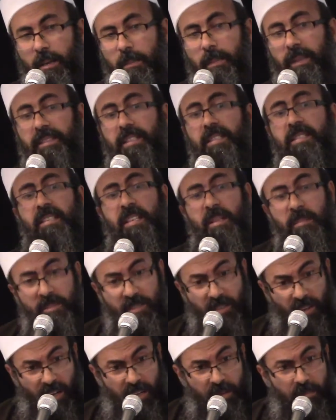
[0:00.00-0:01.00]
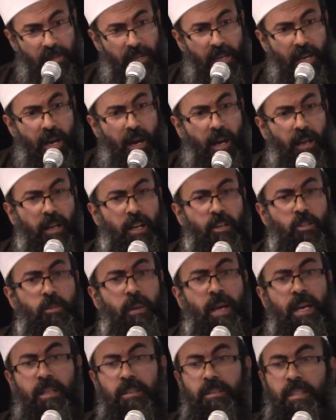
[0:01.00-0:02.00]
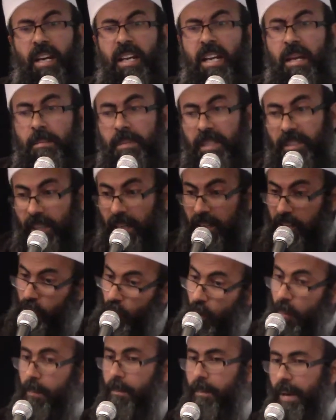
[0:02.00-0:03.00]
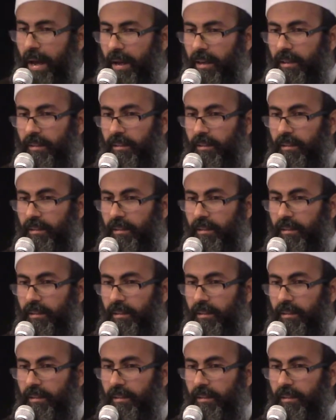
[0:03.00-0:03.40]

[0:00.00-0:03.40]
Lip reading: But at the same time, Allah subhanahu wa ta'ala made us ummah,